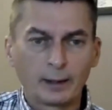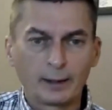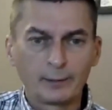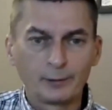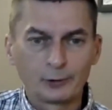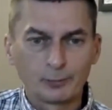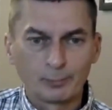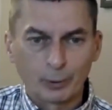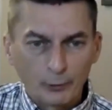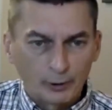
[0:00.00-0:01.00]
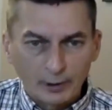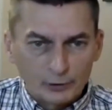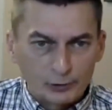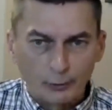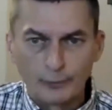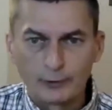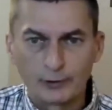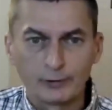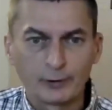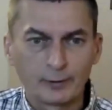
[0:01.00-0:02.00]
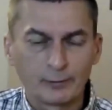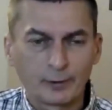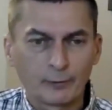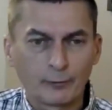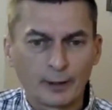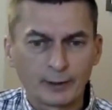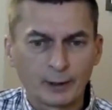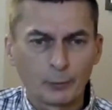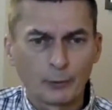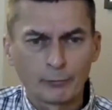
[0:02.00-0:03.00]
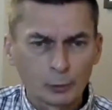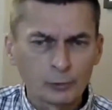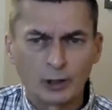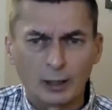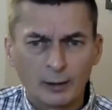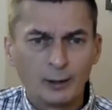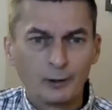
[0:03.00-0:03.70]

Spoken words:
and blow the dust off it and find out what the rules are